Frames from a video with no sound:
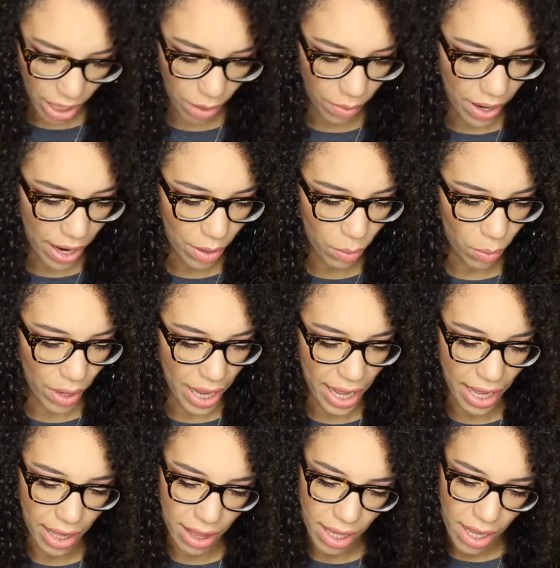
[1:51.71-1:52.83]
played around
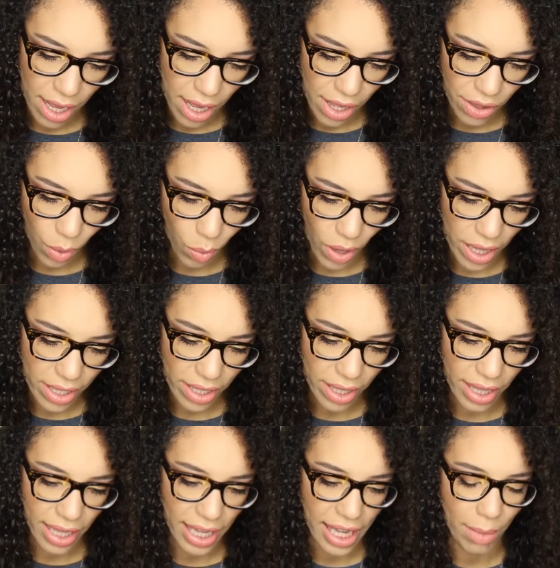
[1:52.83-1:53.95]
with the ones
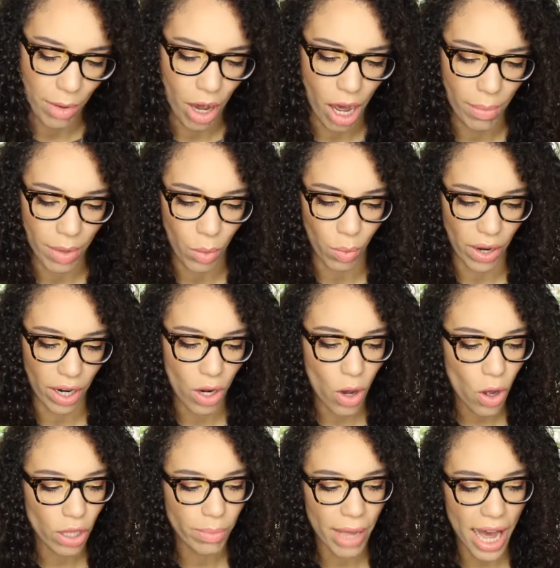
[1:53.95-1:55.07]
in the Keep Calm and Wear
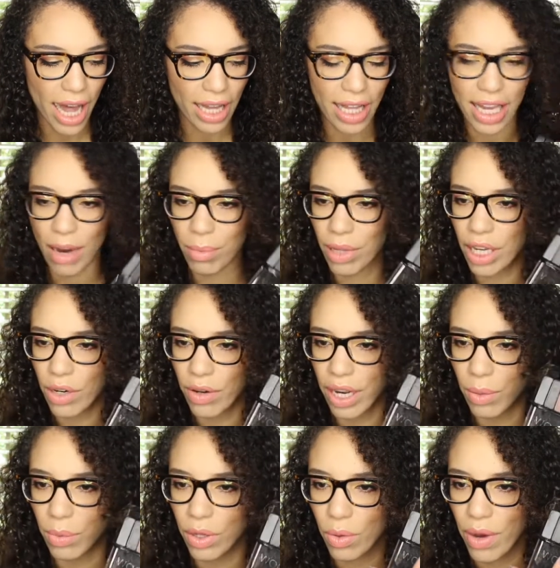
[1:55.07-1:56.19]
Gold palette. I played
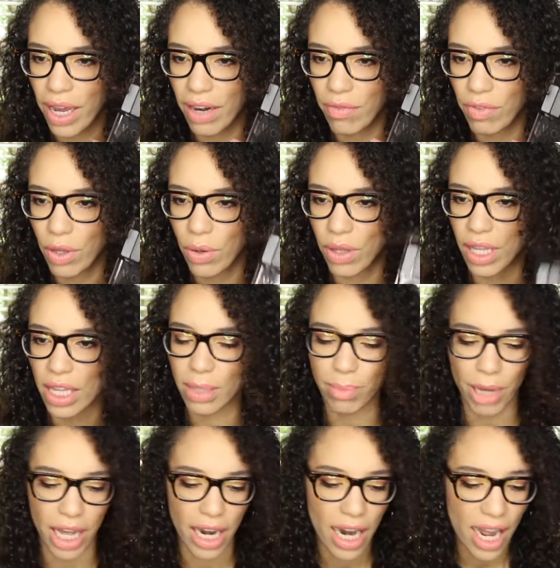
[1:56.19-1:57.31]
around with quite a few of these,
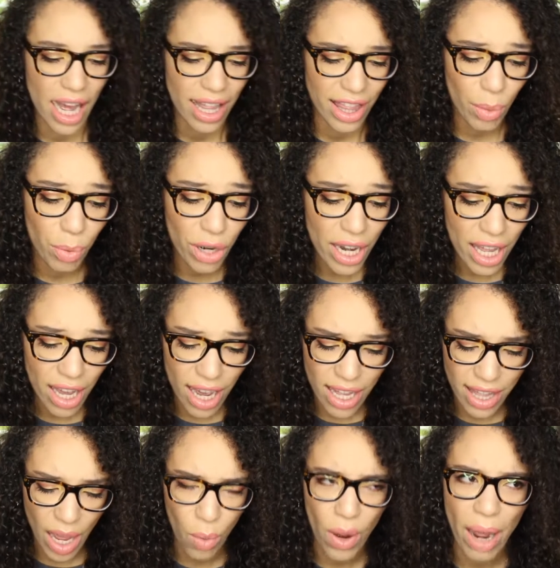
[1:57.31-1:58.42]
but they're pretty good.
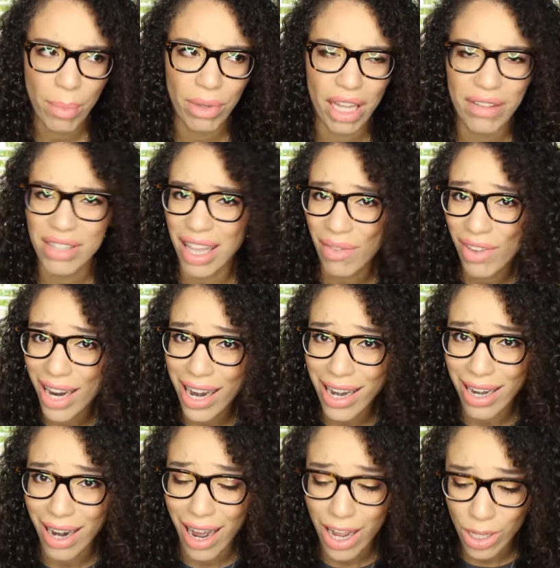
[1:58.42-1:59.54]
They were, I believe,
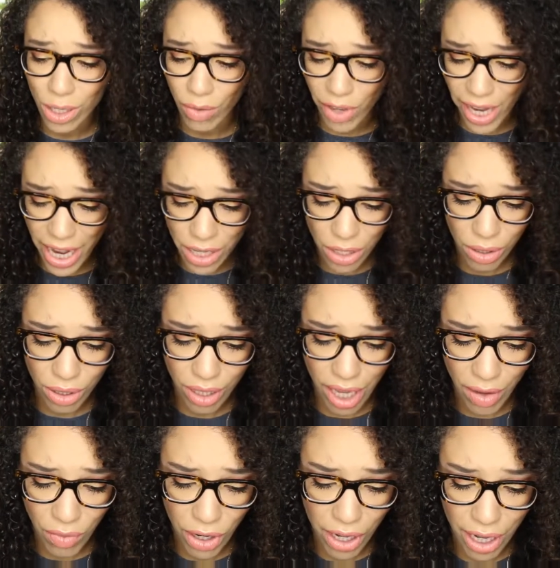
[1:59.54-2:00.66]
$7.99. So if you guys are
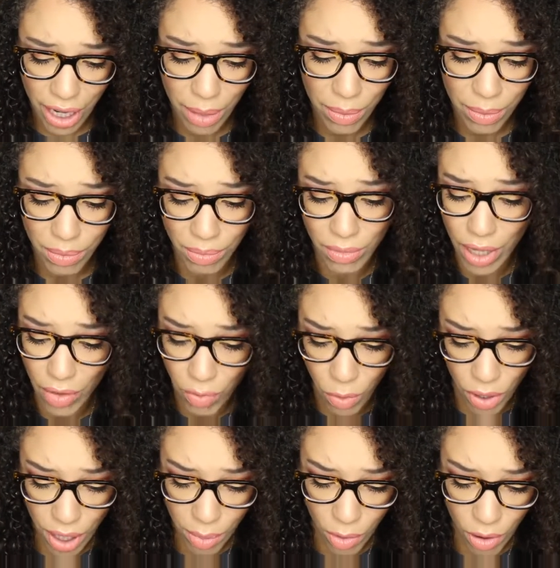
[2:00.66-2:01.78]
looking for good,
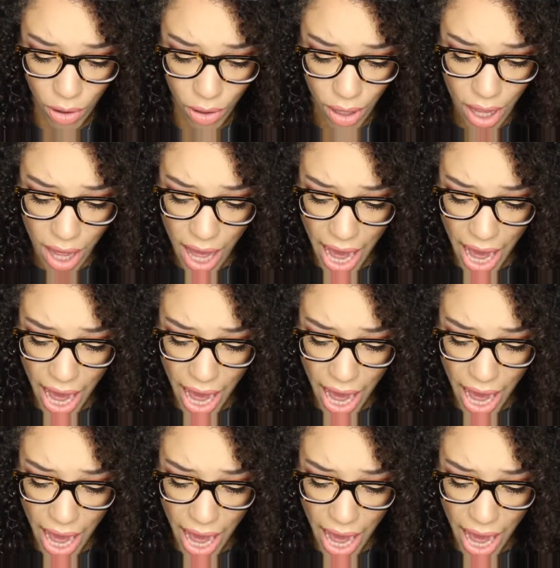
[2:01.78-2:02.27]
affordable